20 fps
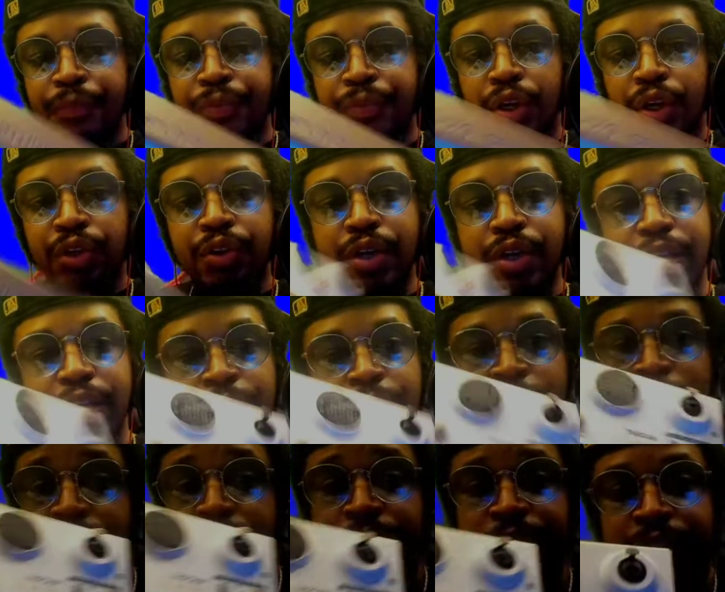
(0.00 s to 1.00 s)
You can
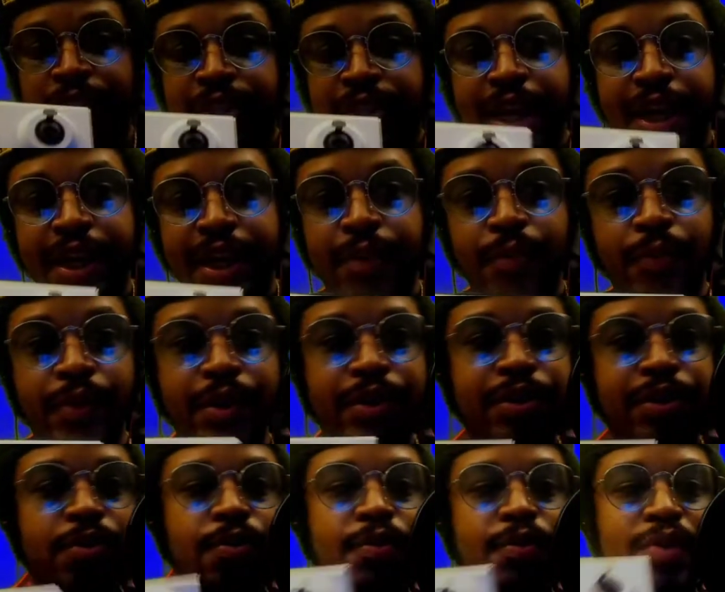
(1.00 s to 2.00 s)
literally just take it
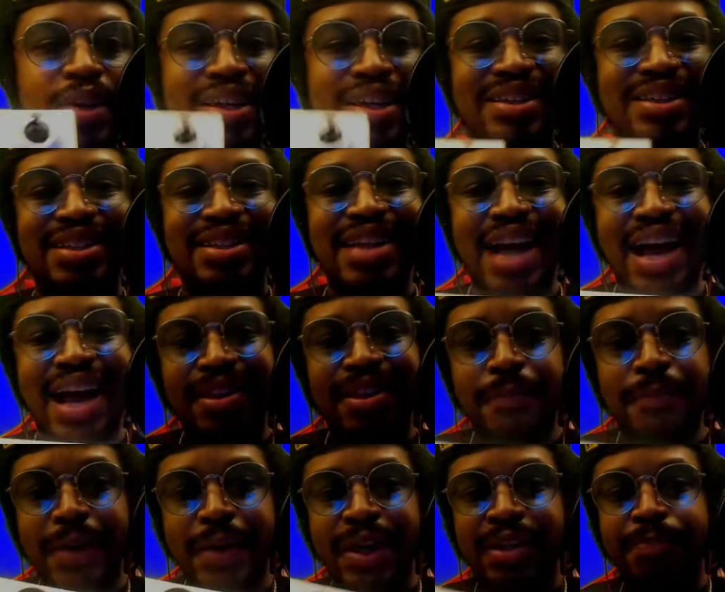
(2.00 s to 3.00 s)
with you. It's not the
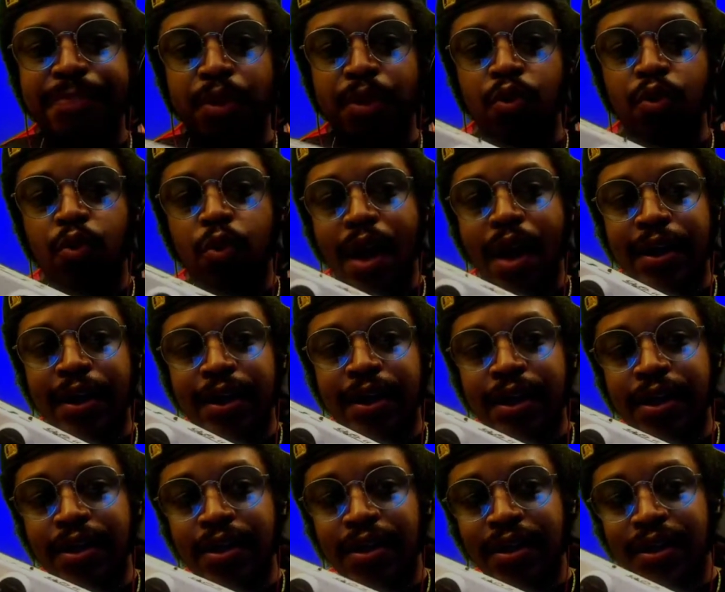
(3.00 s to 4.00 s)
best build
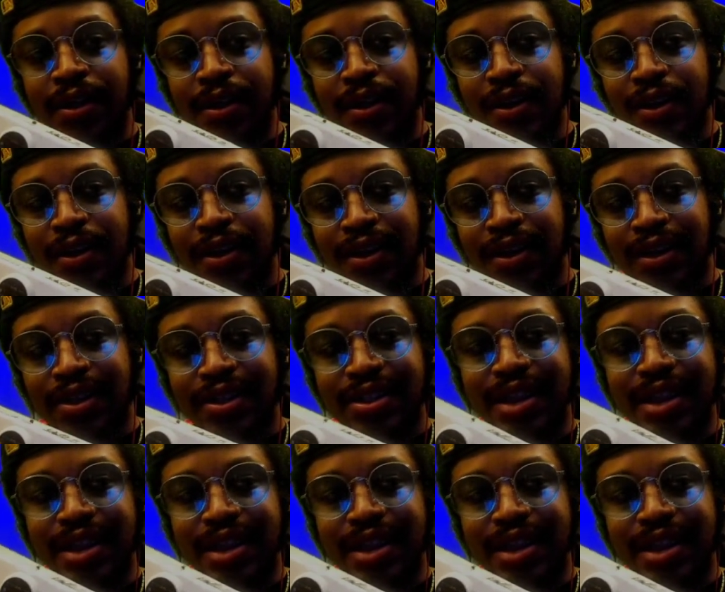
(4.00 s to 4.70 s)
quality. It's